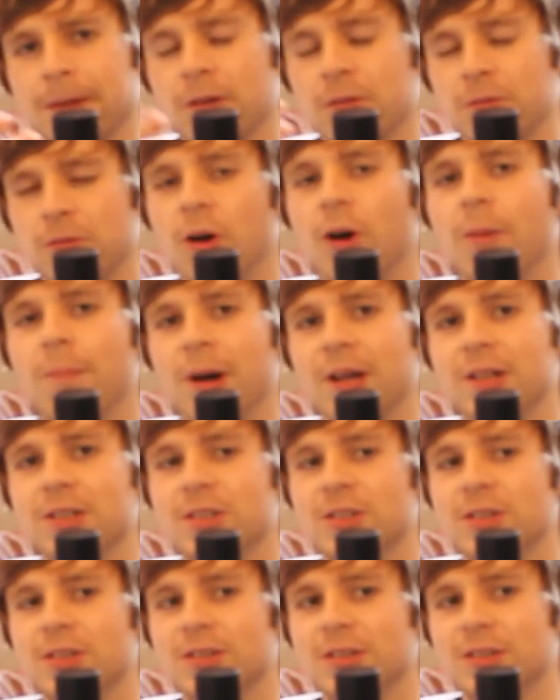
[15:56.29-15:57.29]
4
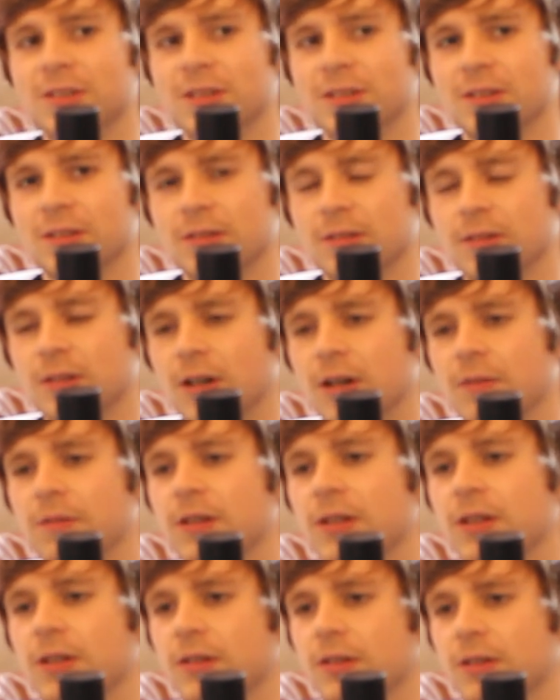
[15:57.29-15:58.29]
benches. No, have
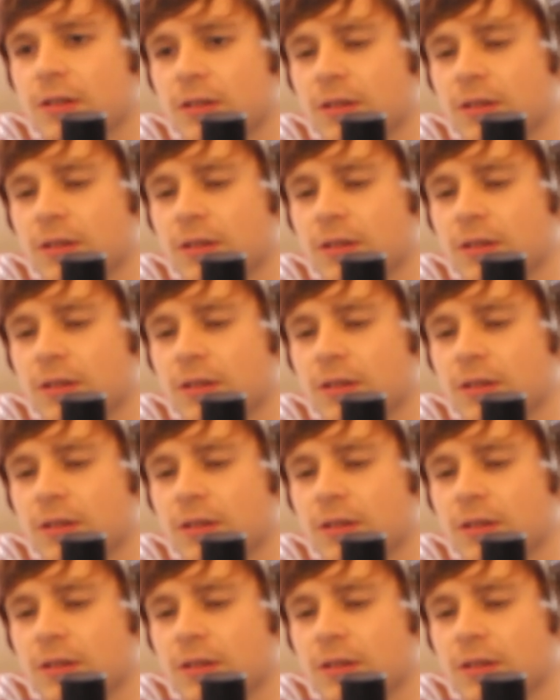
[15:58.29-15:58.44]
I?